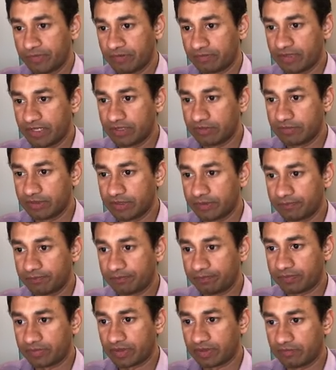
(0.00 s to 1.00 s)
whenever
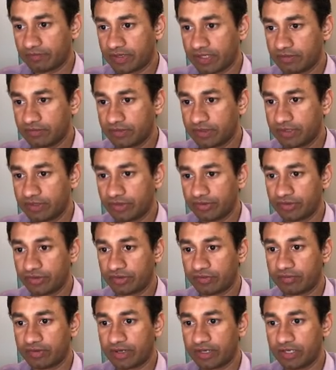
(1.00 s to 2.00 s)
whenever
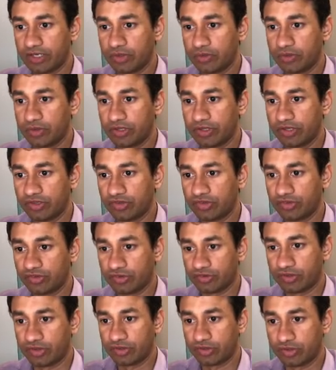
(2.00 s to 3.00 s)
this value
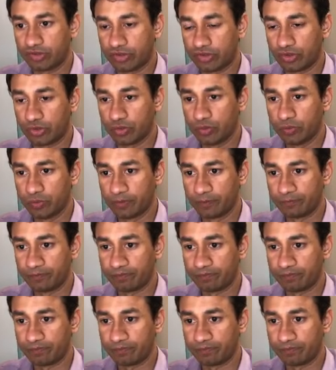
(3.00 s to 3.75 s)
is true,